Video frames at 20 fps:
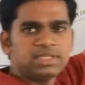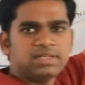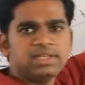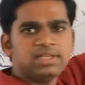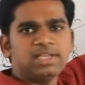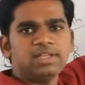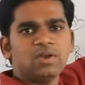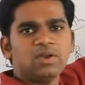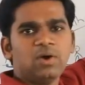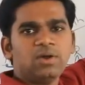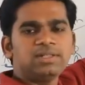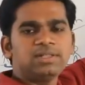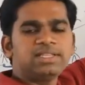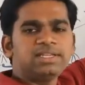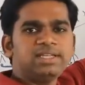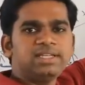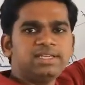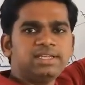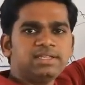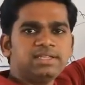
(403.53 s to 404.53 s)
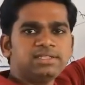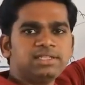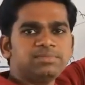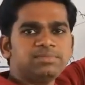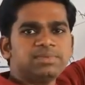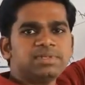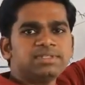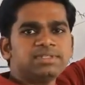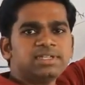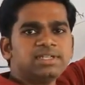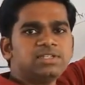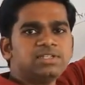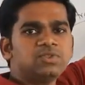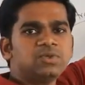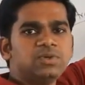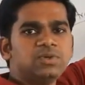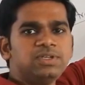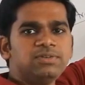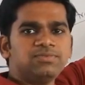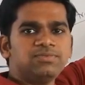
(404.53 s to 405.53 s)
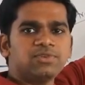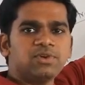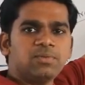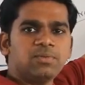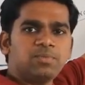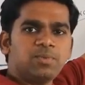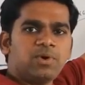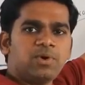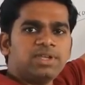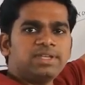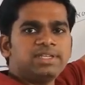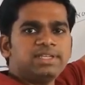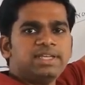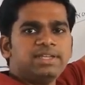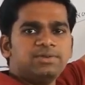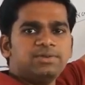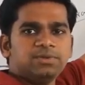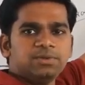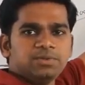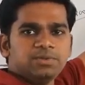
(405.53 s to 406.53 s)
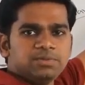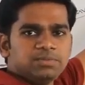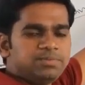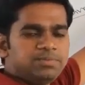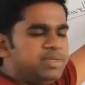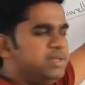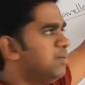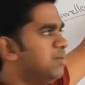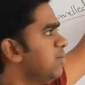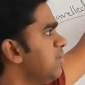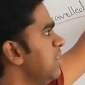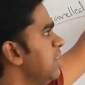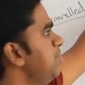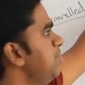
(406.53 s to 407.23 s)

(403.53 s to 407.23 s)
In all three cases, person is going from point A to B only.